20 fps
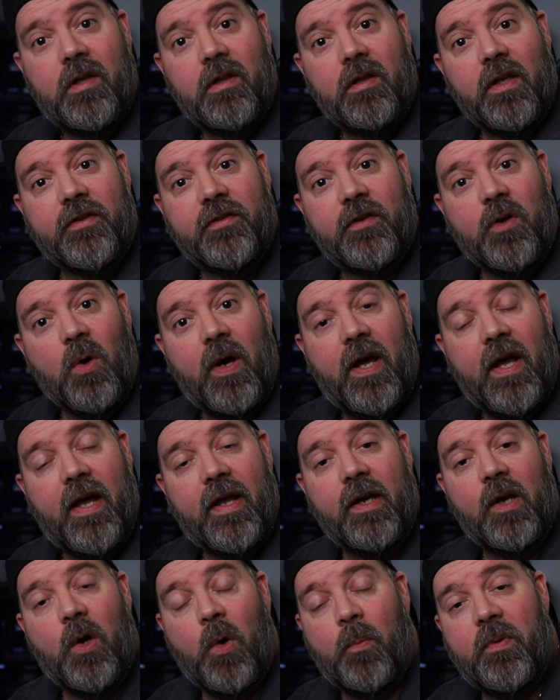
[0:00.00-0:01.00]
let's go
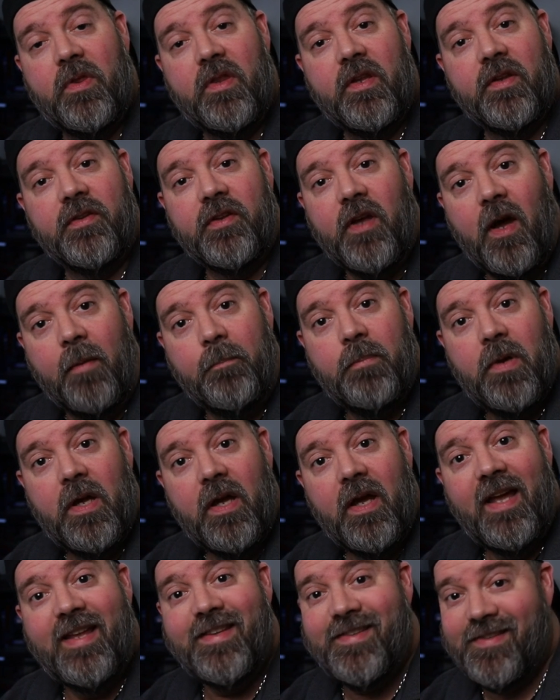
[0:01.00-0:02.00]
ahead and open this up
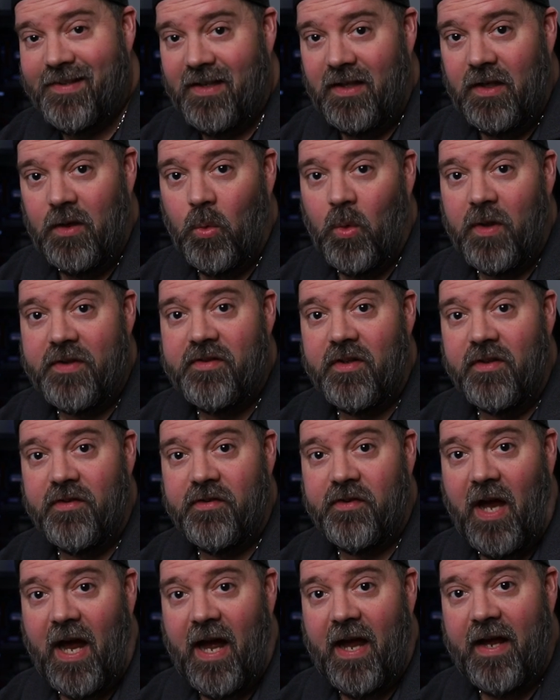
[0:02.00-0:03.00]
and see what's
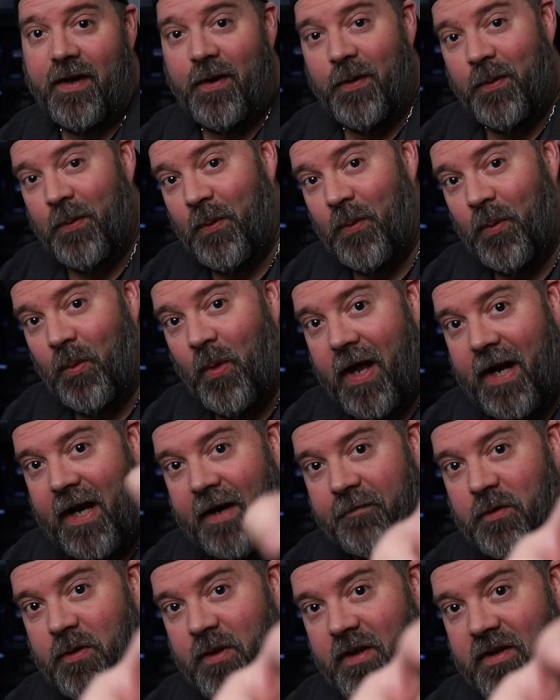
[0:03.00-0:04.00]
inside right after